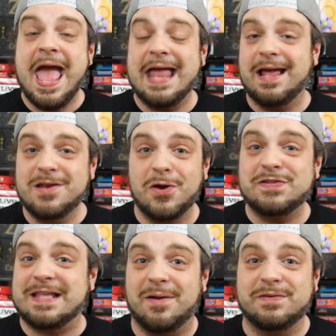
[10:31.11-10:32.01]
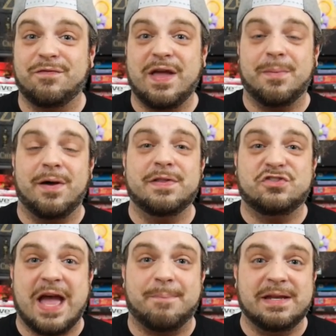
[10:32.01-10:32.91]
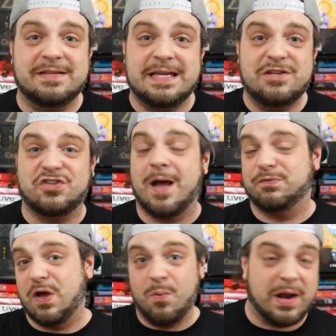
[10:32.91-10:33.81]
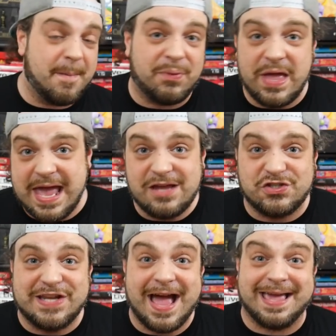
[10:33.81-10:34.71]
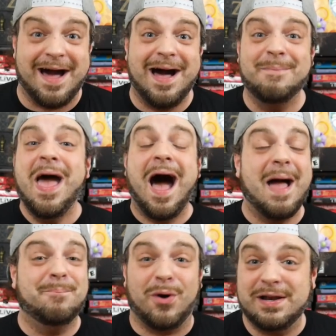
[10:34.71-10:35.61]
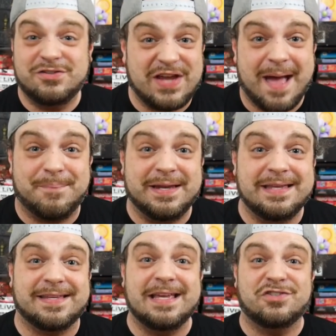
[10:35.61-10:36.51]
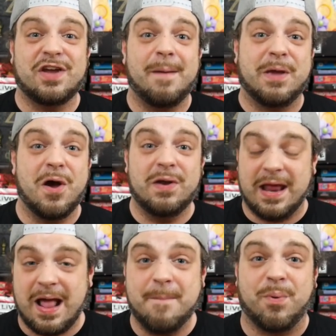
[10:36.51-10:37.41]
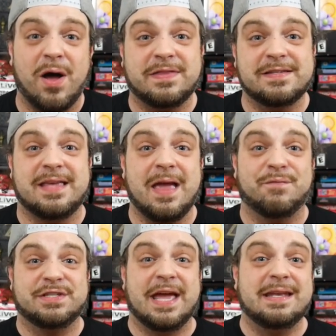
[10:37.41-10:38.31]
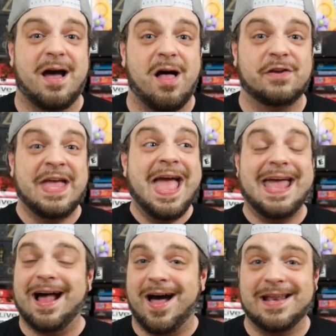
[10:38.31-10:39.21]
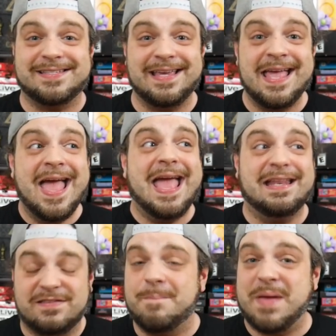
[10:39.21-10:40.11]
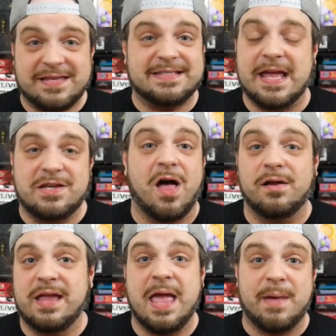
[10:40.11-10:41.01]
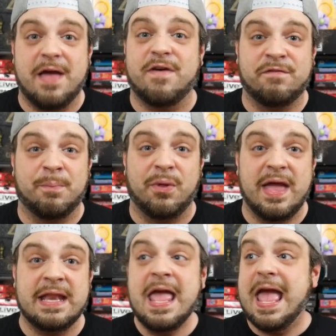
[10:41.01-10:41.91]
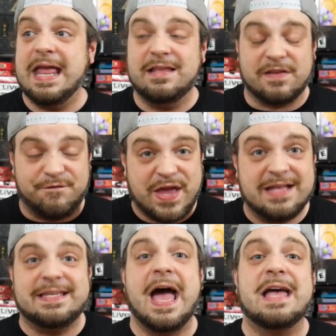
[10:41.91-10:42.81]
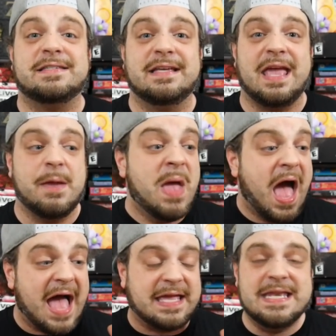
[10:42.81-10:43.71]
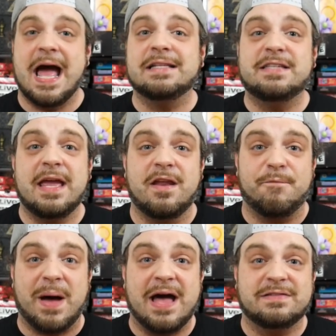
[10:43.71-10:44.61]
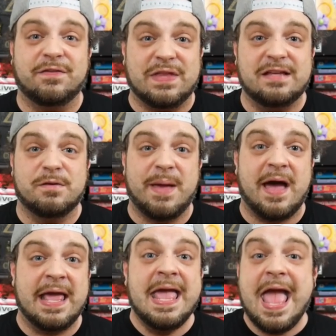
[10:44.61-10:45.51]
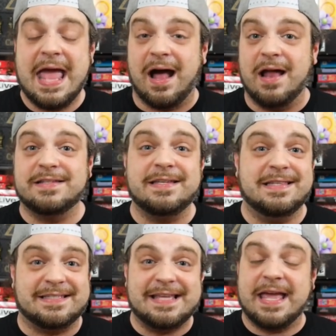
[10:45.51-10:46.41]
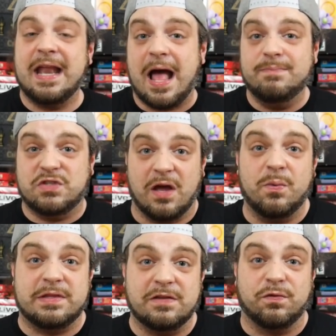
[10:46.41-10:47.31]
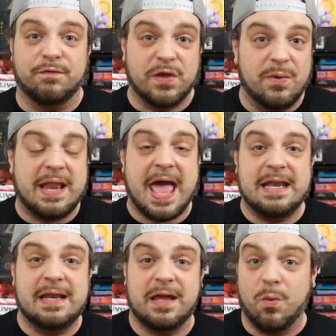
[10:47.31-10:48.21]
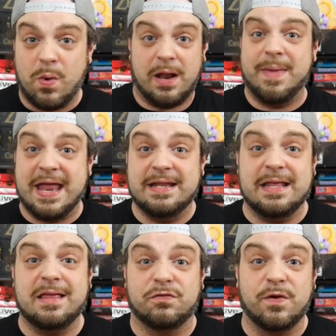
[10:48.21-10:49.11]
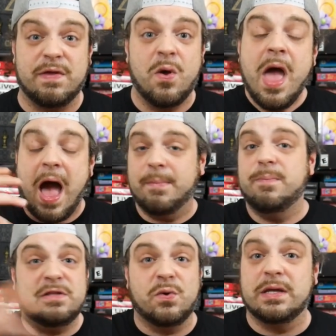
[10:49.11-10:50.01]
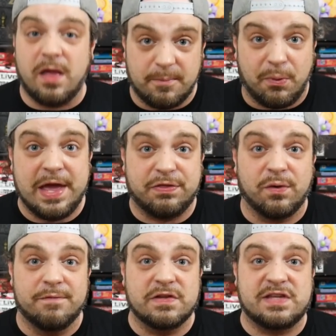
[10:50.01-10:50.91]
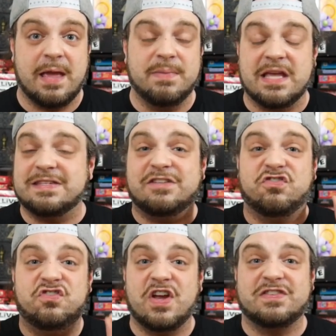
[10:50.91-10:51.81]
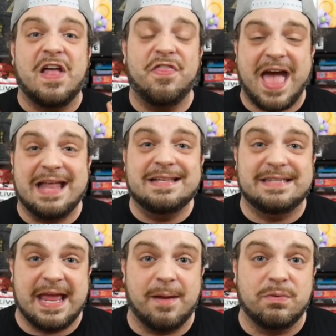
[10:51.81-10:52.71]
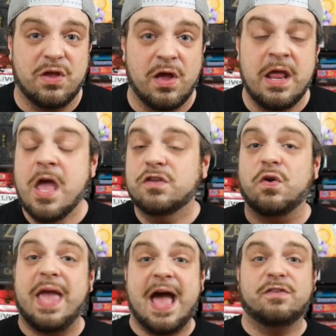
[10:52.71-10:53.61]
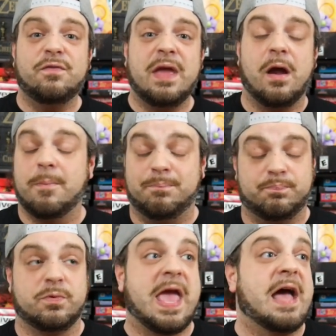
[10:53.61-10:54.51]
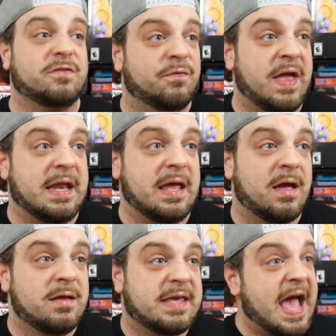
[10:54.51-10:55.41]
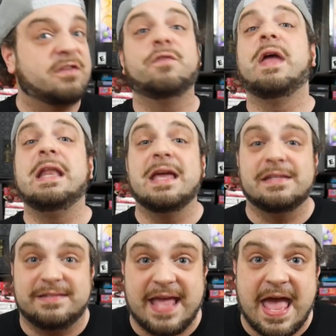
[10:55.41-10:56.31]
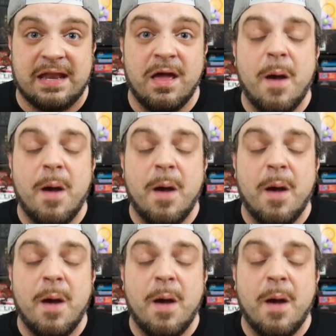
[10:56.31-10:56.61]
And I noticed that it was available on the Japanese eShop, so I went on playasia.com, I bought a Japanese eShop code, and I bought this game for $10, and honestly, it is the best $10 game I have ever played. It is a fantastic game. I cannot say enough positive things about it, and honestly, the second I'm done with this review and editing, and while I'm editing this review, I'm going to be doing another playthrough of this game, because it's just that damn good. So Castlevania is dead.